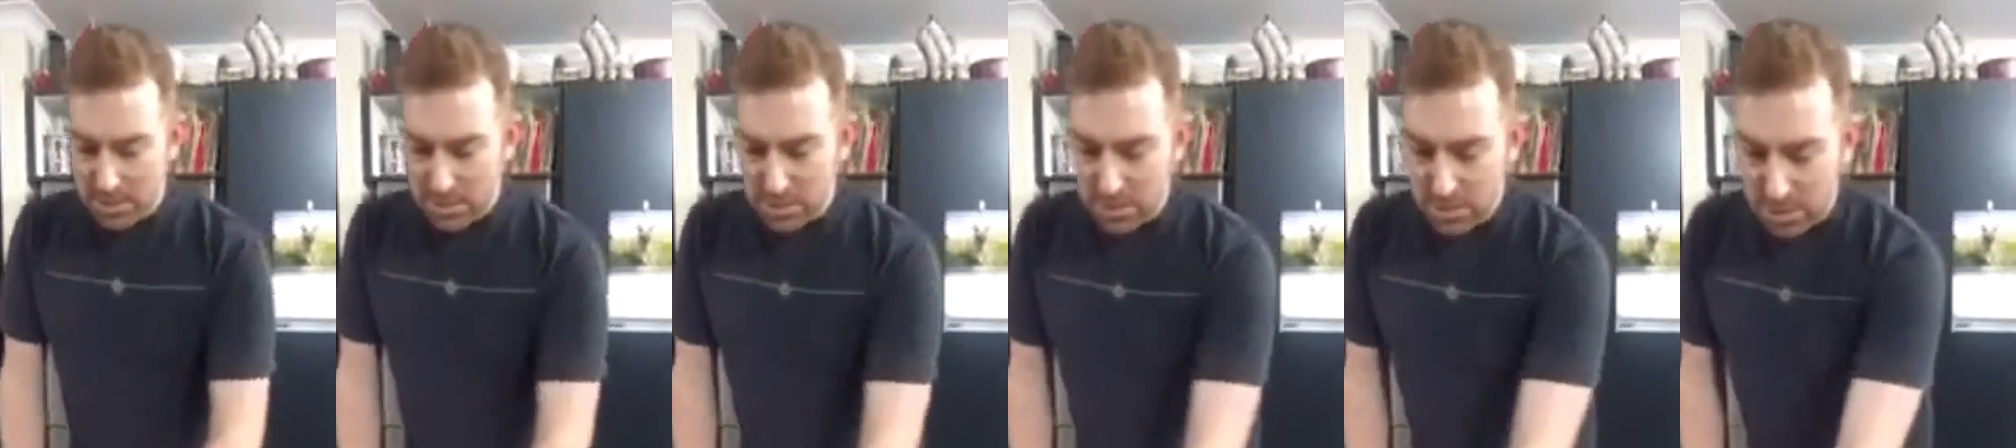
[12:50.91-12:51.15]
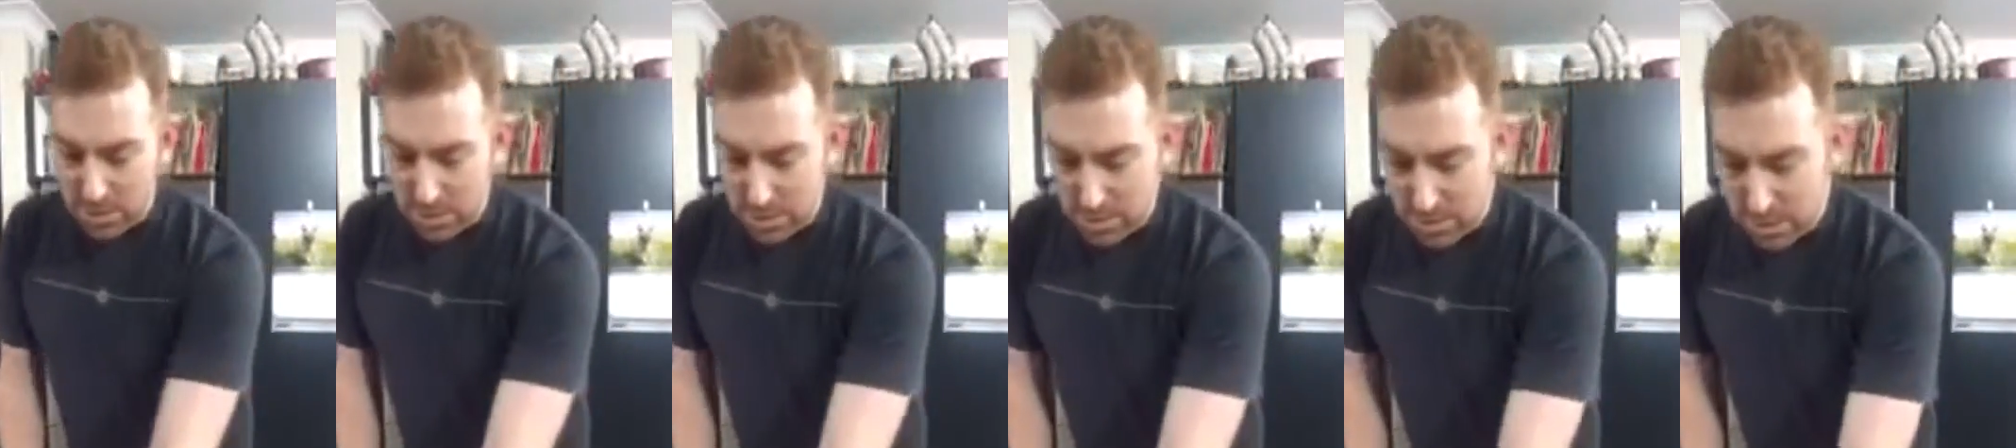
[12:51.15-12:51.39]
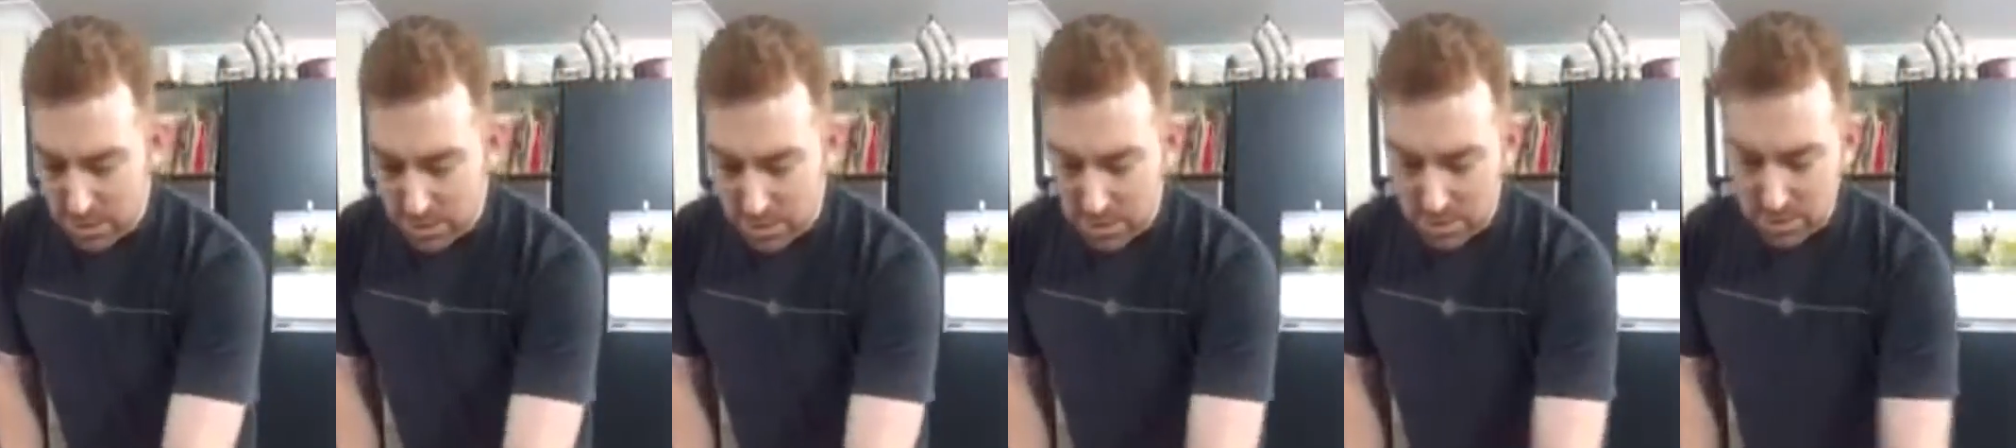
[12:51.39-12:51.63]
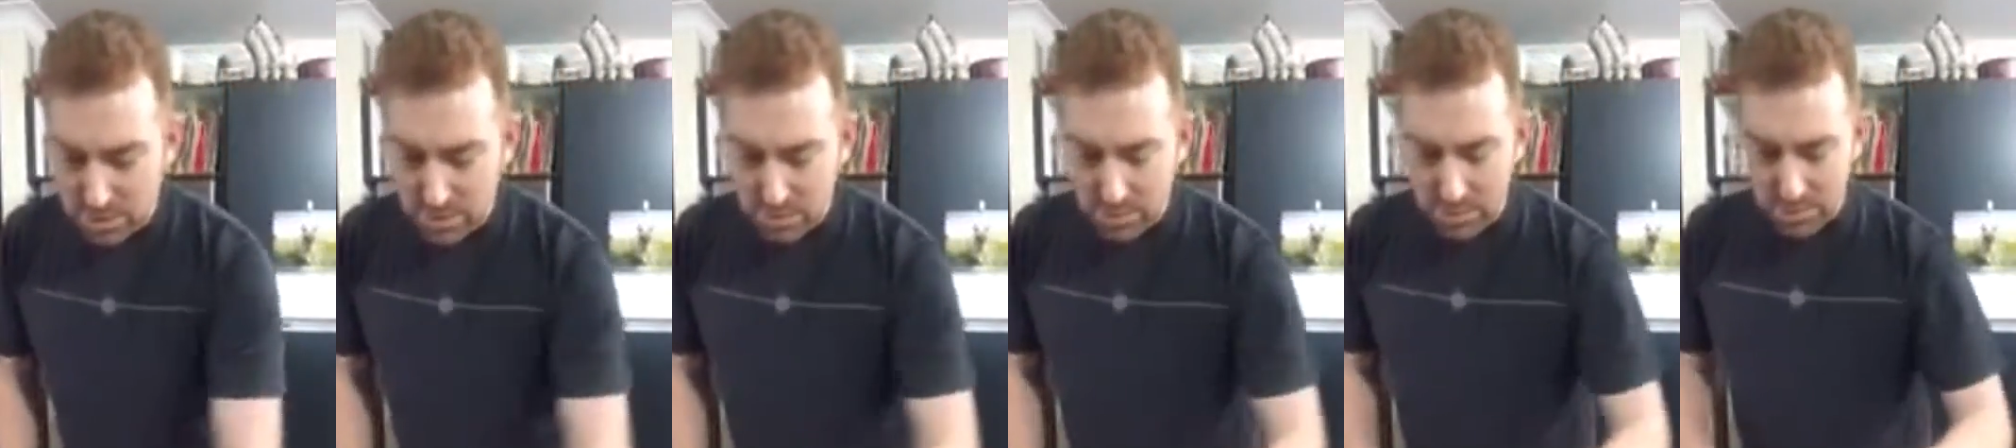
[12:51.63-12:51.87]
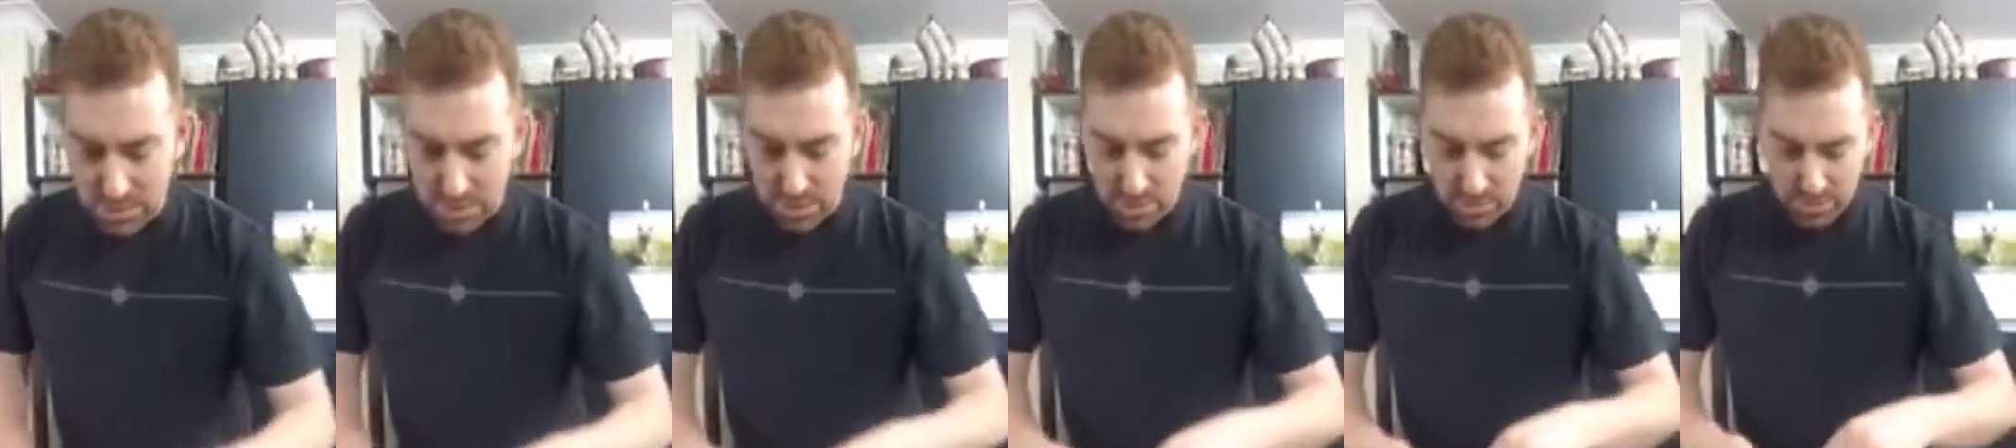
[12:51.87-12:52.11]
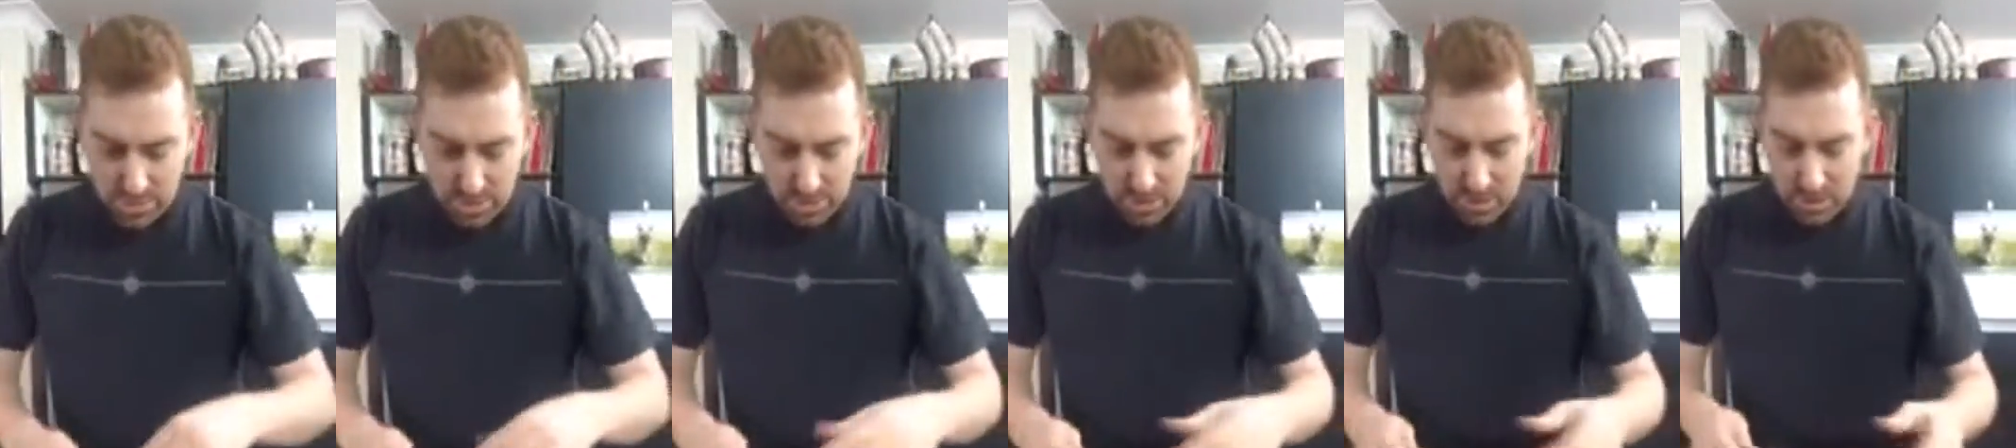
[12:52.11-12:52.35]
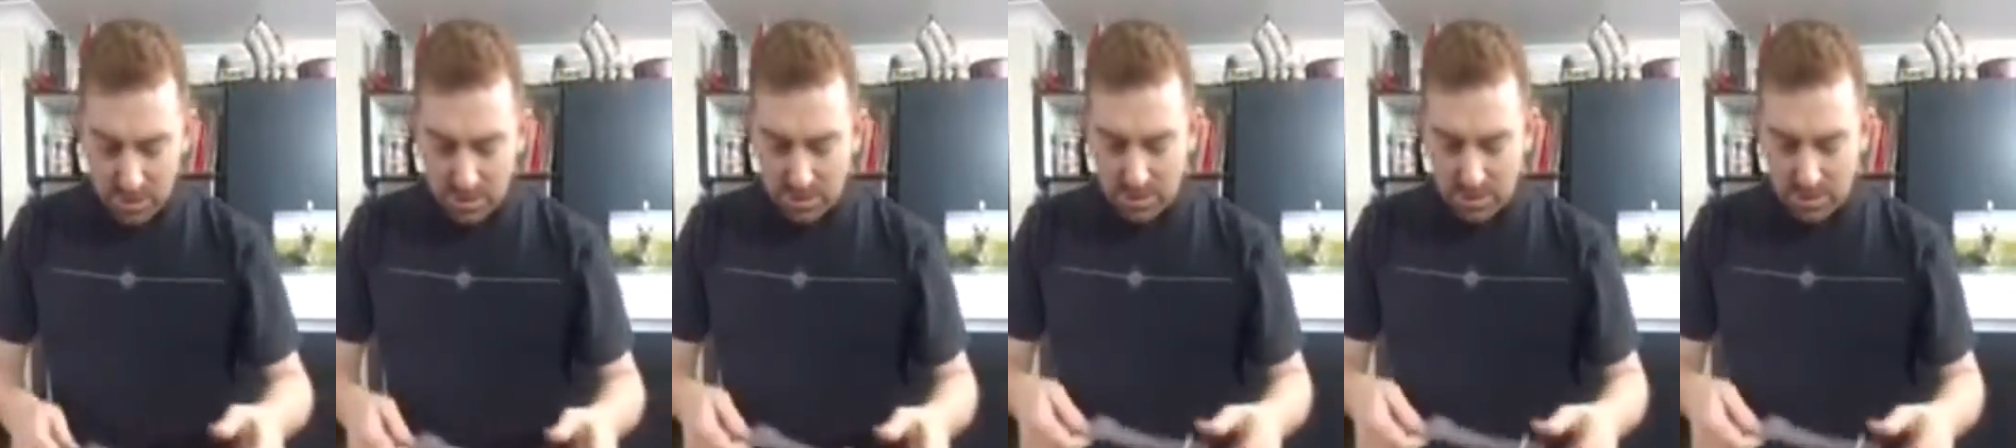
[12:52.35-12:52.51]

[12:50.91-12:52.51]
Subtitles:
goes super solid.